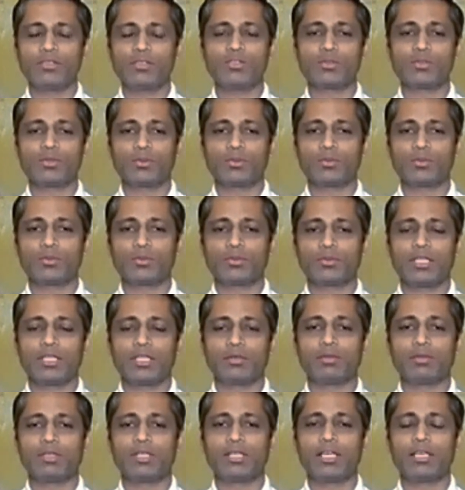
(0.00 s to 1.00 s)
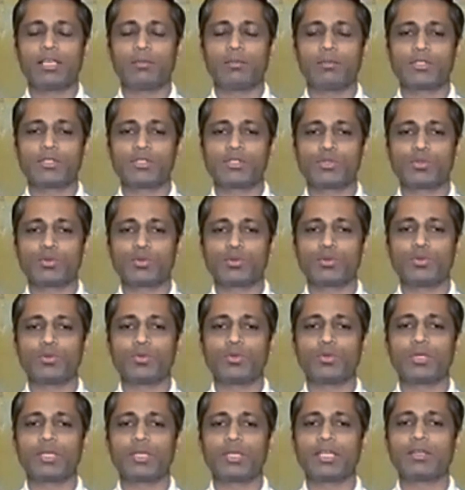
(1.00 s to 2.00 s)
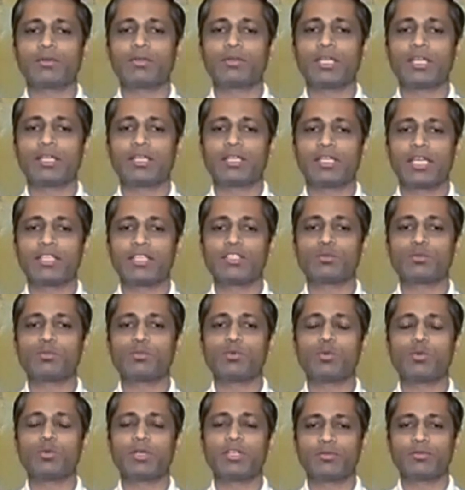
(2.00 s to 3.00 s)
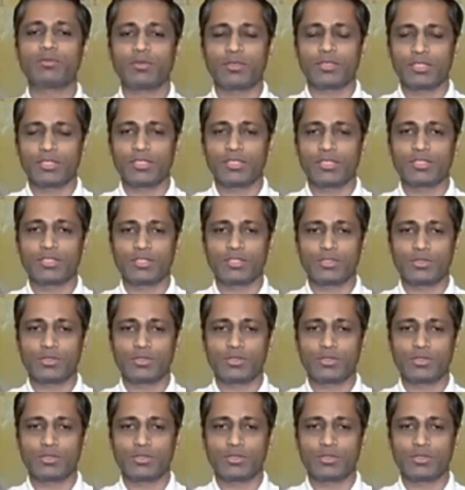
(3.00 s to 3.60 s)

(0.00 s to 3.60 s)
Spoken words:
So that will help us to give that nice movement for the wrist.